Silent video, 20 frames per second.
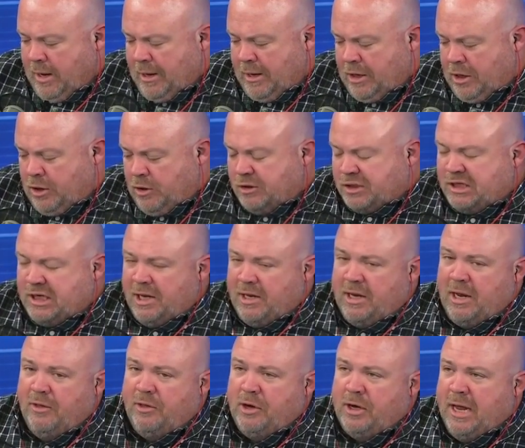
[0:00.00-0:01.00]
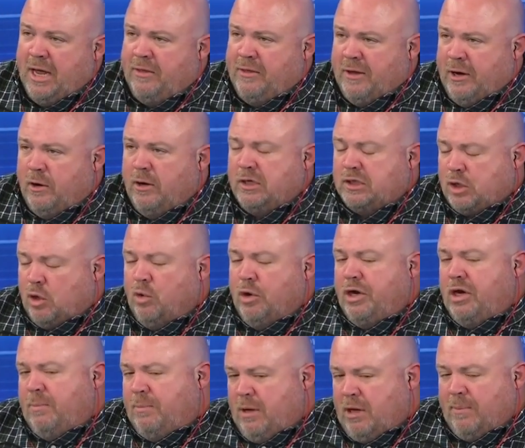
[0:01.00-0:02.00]
you said the other day there is going
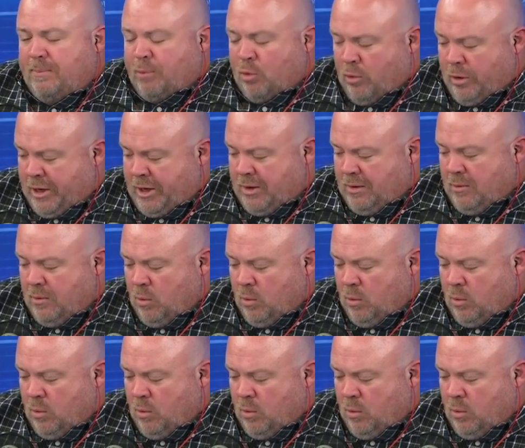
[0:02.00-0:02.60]
to be a point